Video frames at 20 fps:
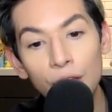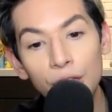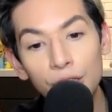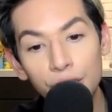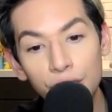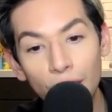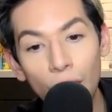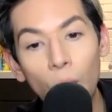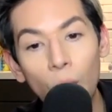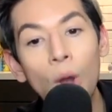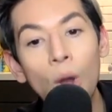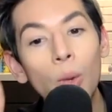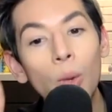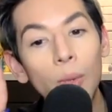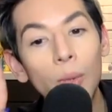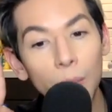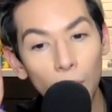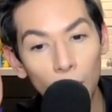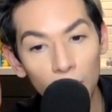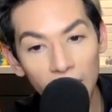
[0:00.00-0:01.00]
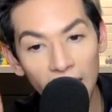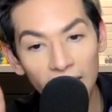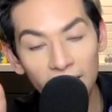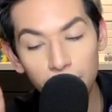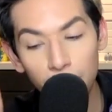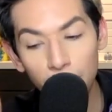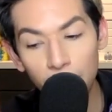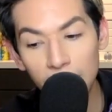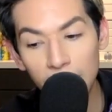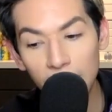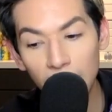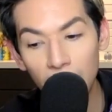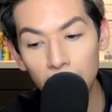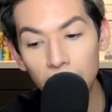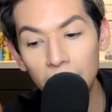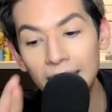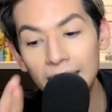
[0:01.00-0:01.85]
So we won't have book club